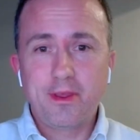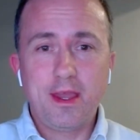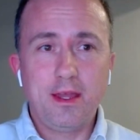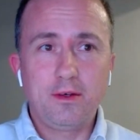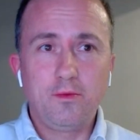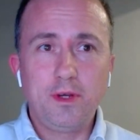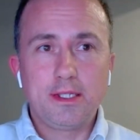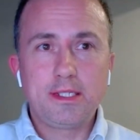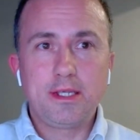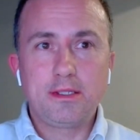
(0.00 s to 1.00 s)
and a
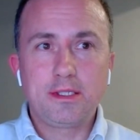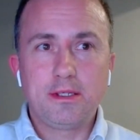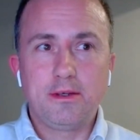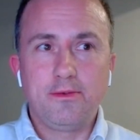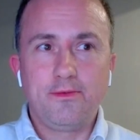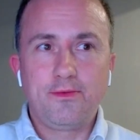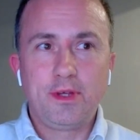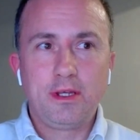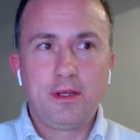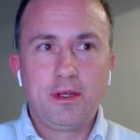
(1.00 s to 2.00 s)
sense of
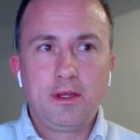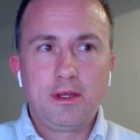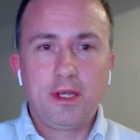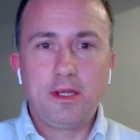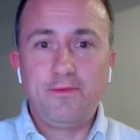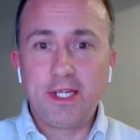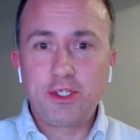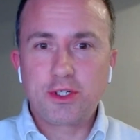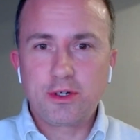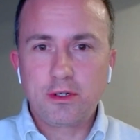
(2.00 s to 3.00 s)

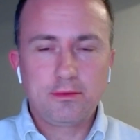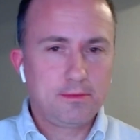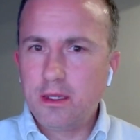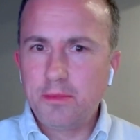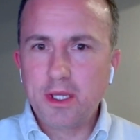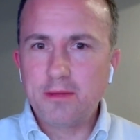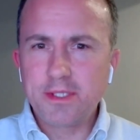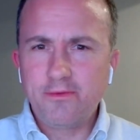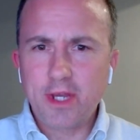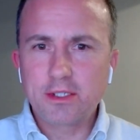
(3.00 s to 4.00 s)
adventure, it
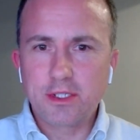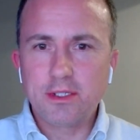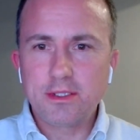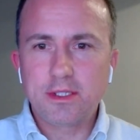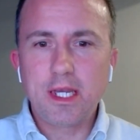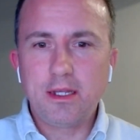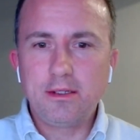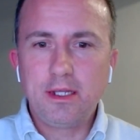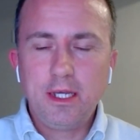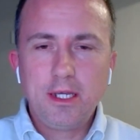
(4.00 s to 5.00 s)
becomes infectious
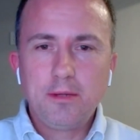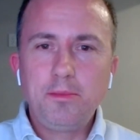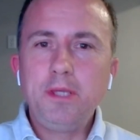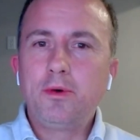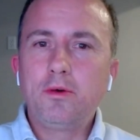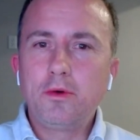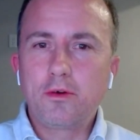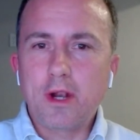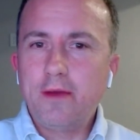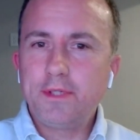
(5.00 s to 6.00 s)
and people will
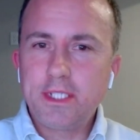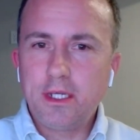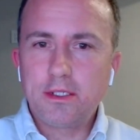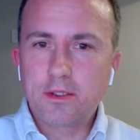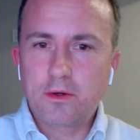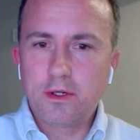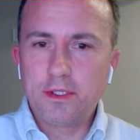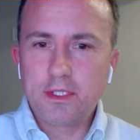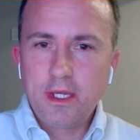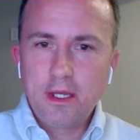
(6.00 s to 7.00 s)
gravitate
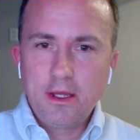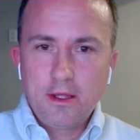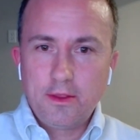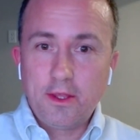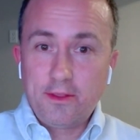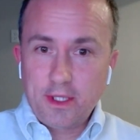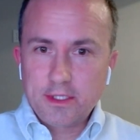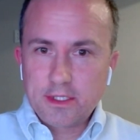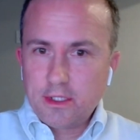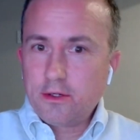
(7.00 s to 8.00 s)
towards the
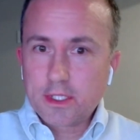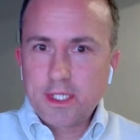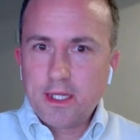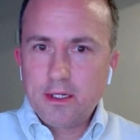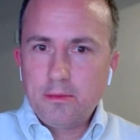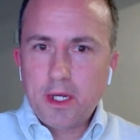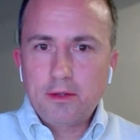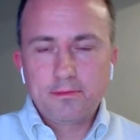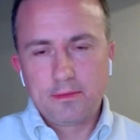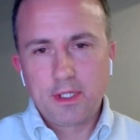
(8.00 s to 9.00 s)
things that you're excited
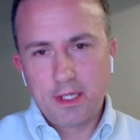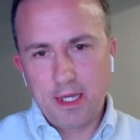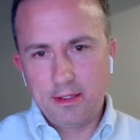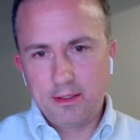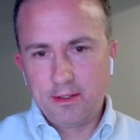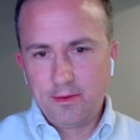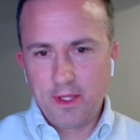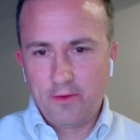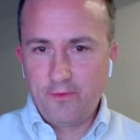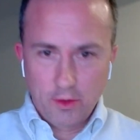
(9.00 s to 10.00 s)
about and
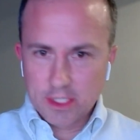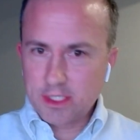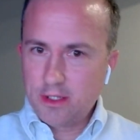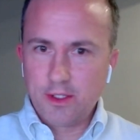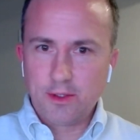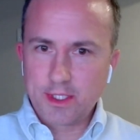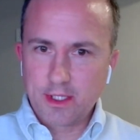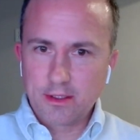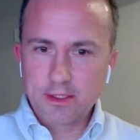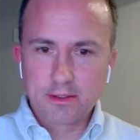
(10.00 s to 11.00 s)
they'll focus on those
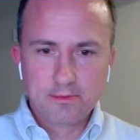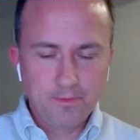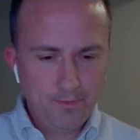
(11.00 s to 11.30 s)
things.